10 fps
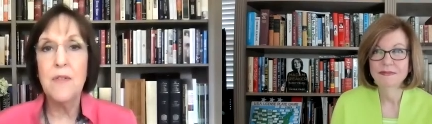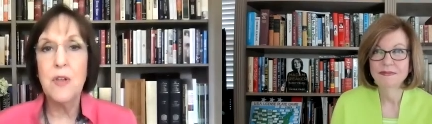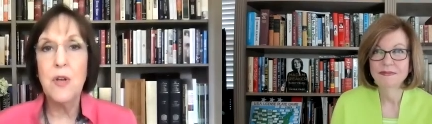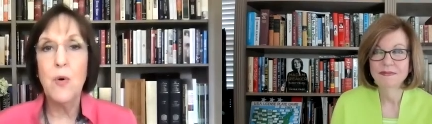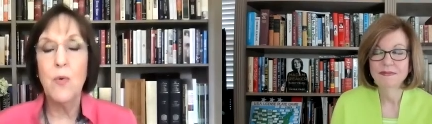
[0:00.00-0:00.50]
Speaker 1: you
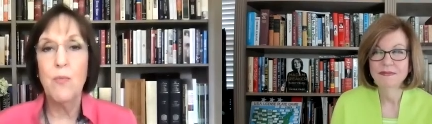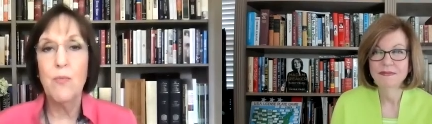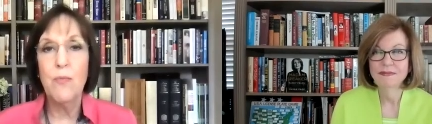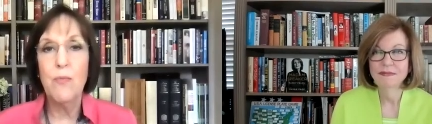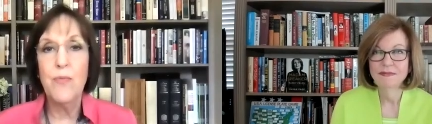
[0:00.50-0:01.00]
know
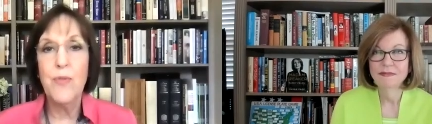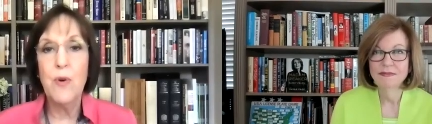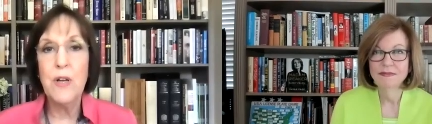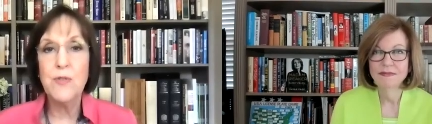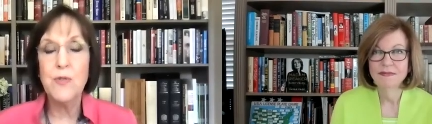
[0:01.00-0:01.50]
the
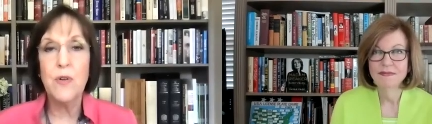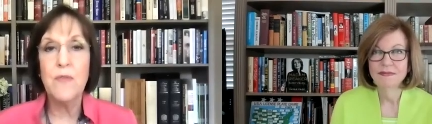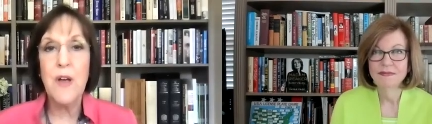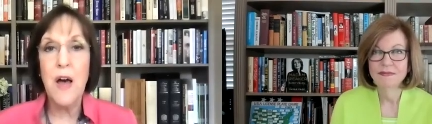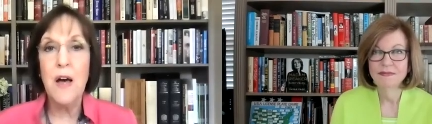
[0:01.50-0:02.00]
real sort
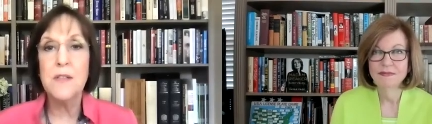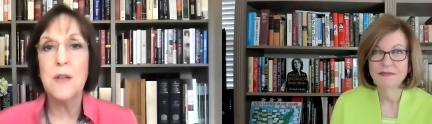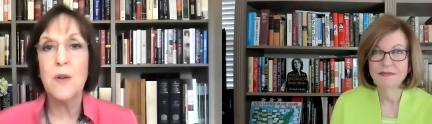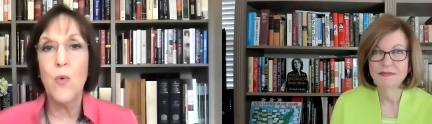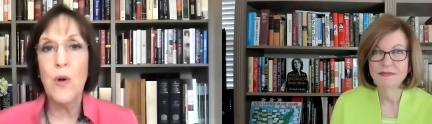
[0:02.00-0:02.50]
of
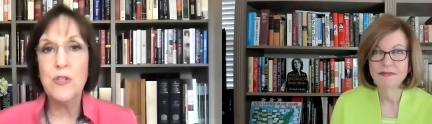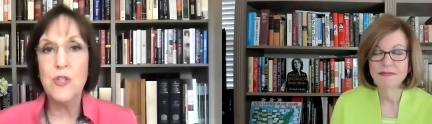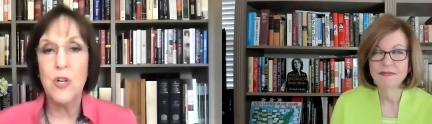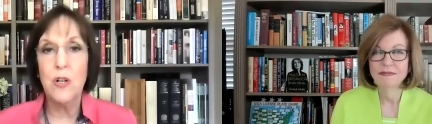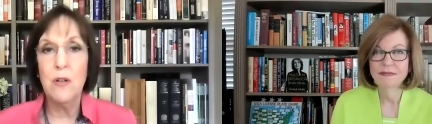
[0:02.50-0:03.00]

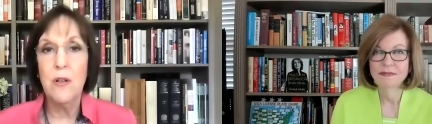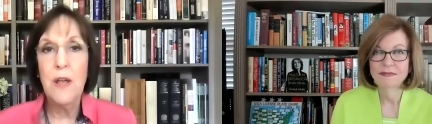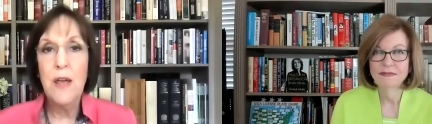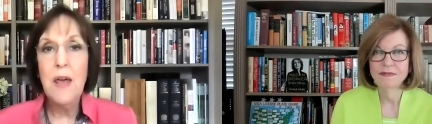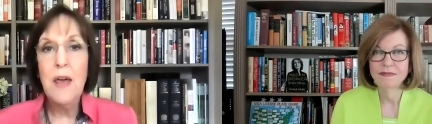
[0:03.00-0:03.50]
consequential
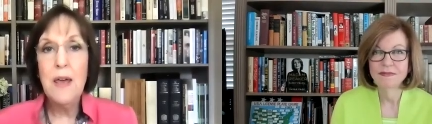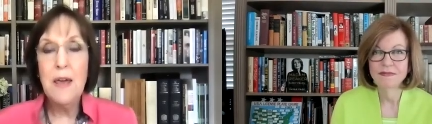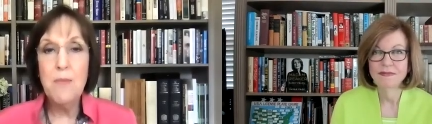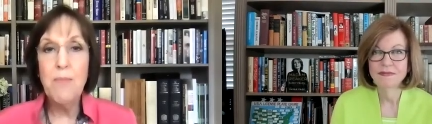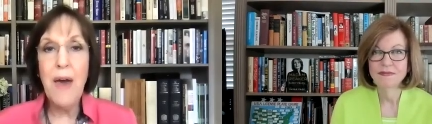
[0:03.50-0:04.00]

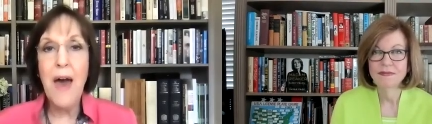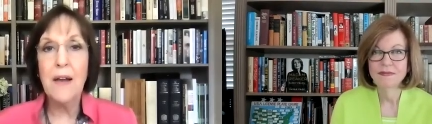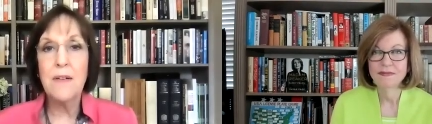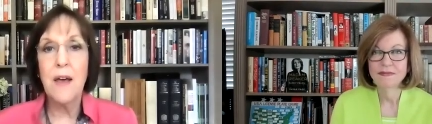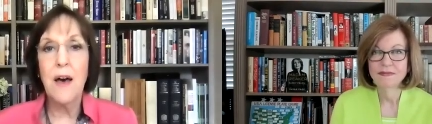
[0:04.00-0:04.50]

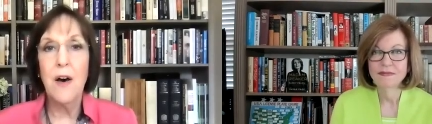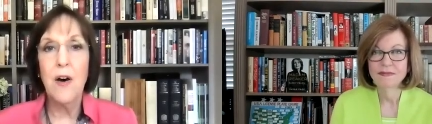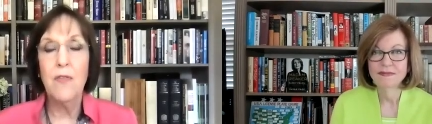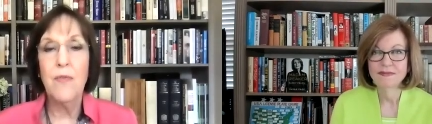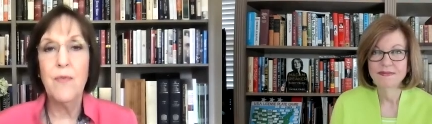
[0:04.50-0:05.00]
impact
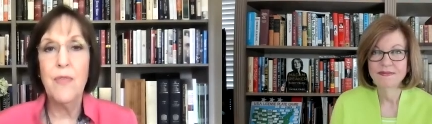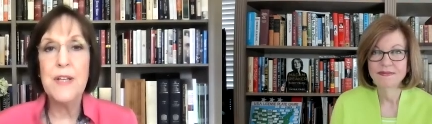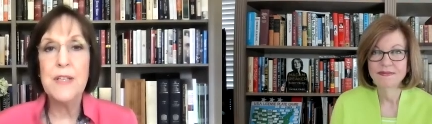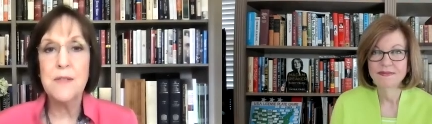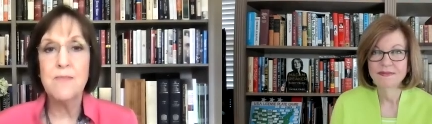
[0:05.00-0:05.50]
of
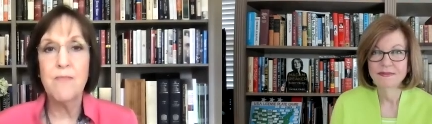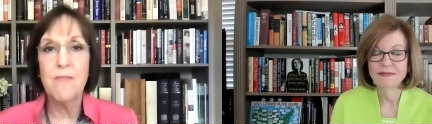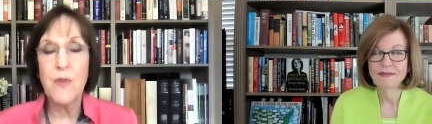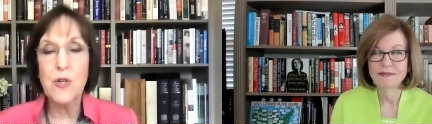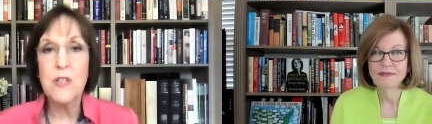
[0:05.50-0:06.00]
this
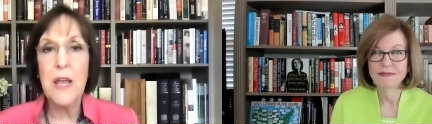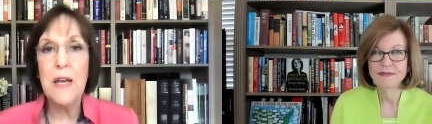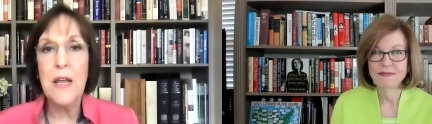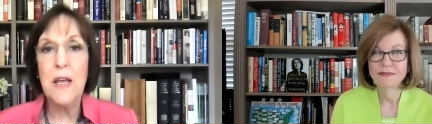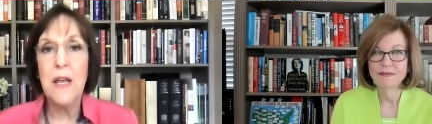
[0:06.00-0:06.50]
first
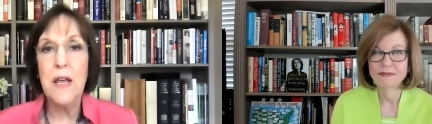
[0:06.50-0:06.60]
lady